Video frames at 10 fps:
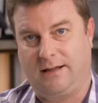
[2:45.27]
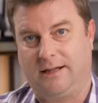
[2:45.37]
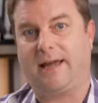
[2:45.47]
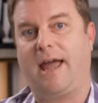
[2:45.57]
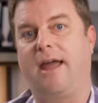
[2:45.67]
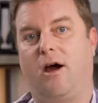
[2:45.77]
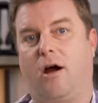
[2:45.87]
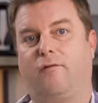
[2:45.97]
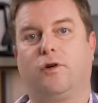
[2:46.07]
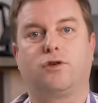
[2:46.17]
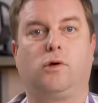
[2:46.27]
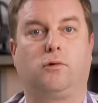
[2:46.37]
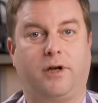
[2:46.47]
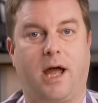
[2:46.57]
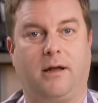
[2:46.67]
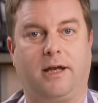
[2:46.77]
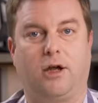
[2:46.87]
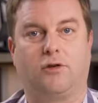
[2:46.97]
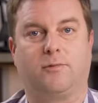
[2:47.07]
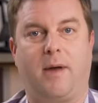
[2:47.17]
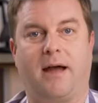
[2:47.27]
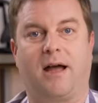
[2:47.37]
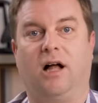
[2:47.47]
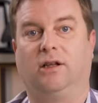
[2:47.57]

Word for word: Like AR, virtual reality goes back a